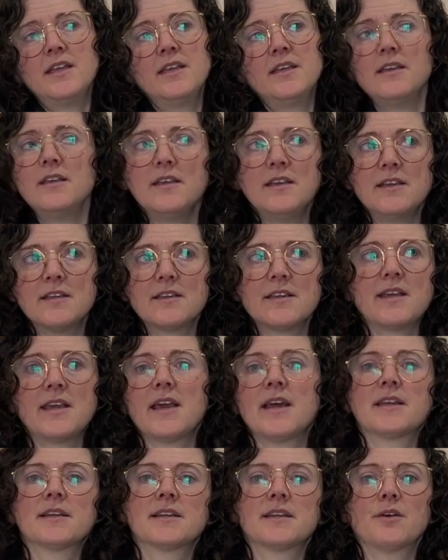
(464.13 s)
In
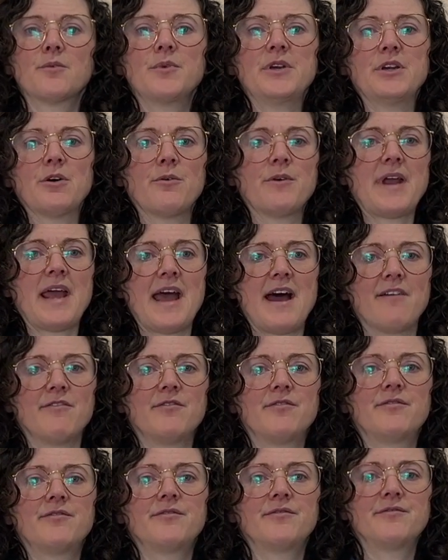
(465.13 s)
Canada, we don't have
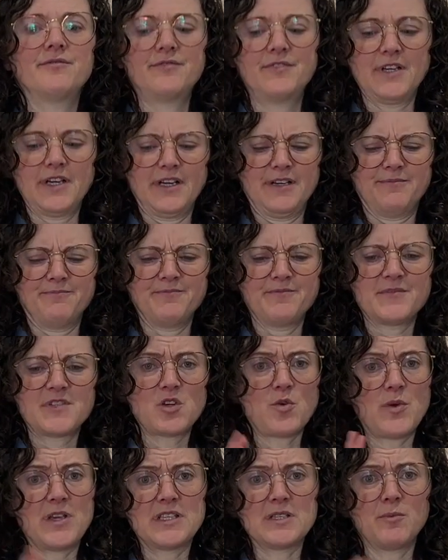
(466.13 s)
the
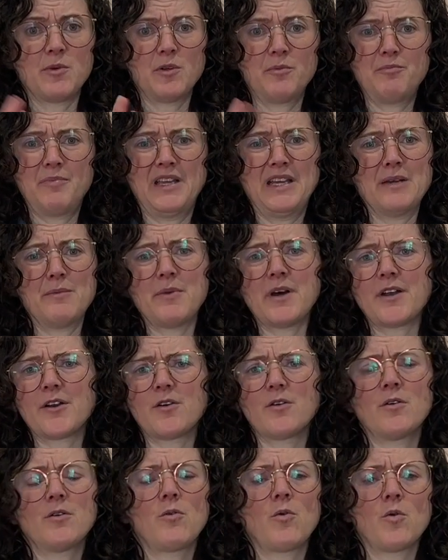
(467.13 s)
squeezable peanut
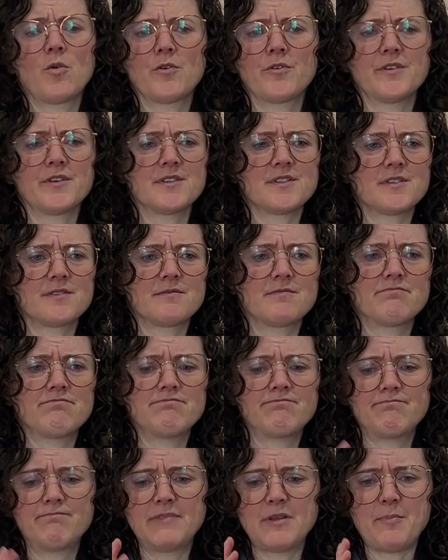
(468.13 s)
butter or
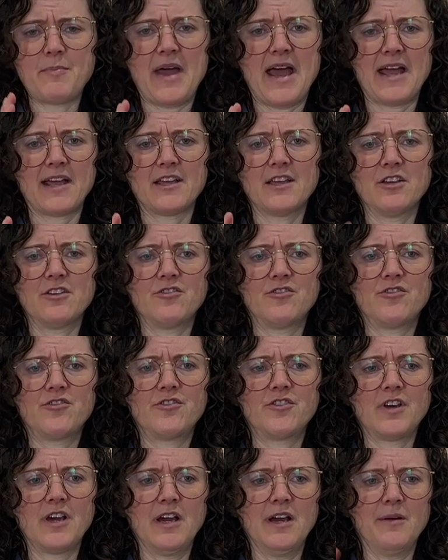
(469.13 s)
the packaged,
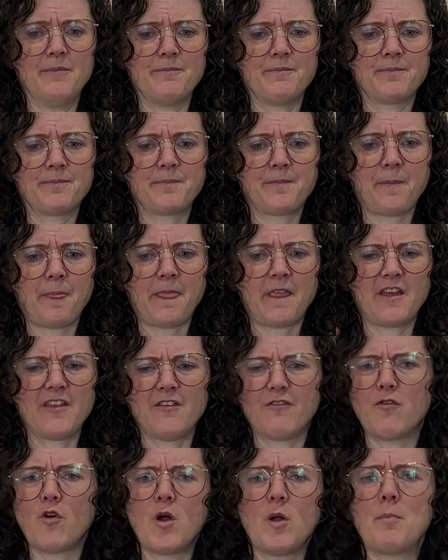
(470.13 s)
or the
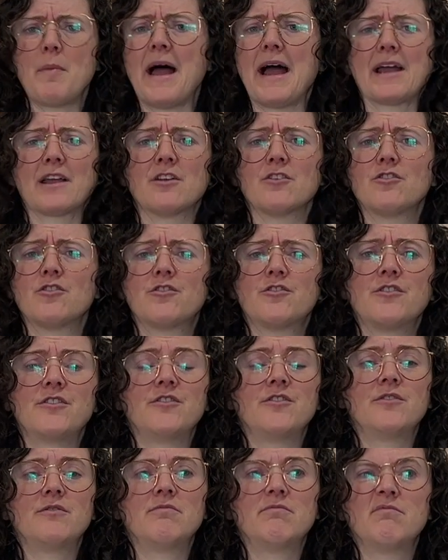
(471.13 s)
foil packaged
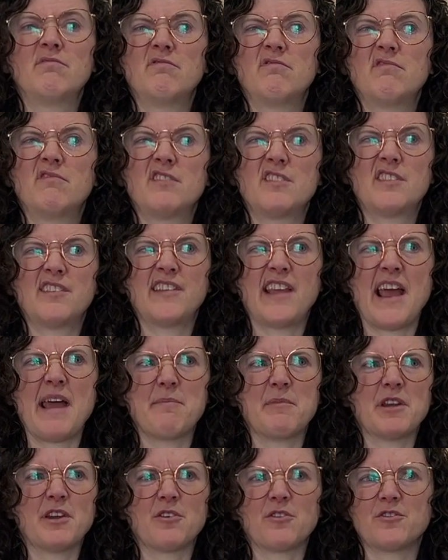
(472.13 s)

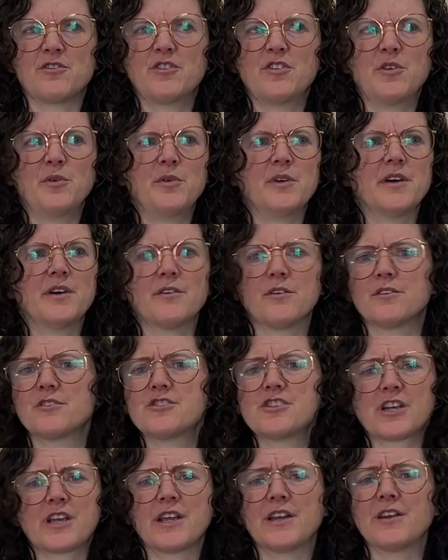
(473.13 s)
salmon or tuna or
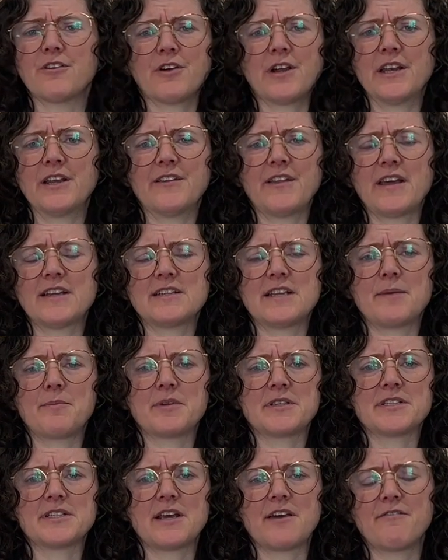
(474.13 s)
chicken or any of that type of
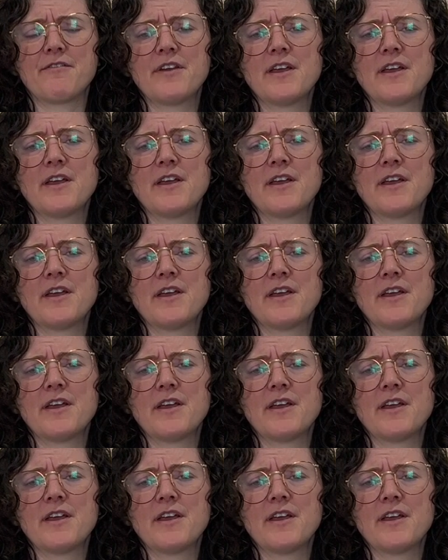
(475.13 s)
stuff.